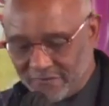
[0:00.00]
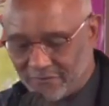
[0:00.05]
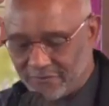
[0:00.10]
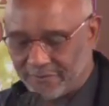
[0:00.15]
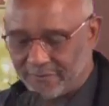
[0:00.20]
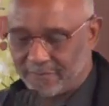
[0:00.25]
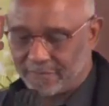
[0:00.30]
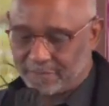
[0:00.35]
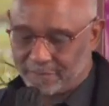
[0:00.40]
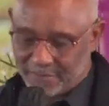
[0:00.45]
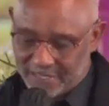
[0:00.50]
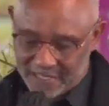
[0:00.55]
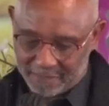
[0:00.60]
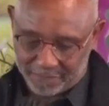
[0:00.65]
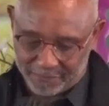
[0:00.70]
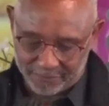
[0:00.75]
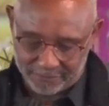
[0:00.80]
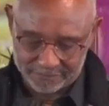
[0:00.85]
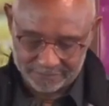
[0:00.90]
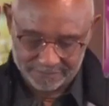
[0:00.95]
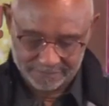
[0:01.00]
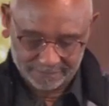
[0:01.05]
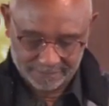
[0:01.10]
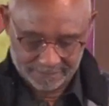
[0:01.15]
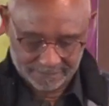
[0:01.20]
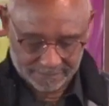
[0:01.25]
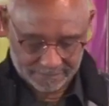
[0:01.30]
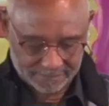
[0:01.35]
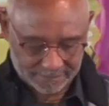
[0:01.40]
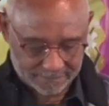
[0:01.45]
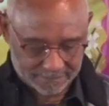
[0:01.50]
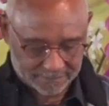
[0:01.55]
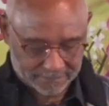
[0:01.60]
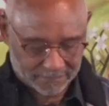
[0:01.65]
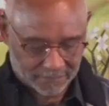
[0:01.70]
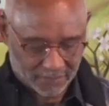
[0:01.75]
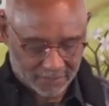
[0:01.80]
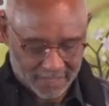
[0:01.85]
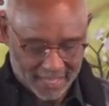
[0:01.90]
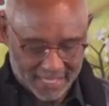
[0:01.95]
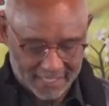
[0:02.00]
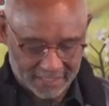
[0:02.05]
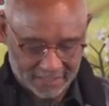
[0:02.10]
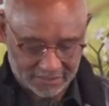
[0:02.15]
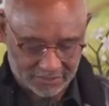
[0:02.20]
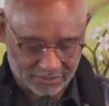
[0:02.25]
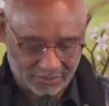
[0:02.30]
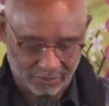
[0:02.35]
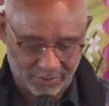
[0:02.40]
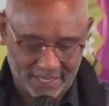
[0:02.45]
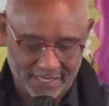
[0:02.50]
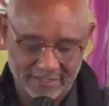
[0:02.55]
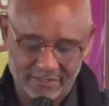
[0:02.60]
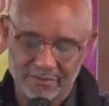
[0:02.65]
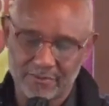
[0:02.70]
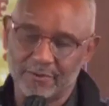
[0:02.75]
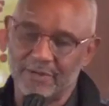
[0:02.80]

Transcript: people. That is great grief.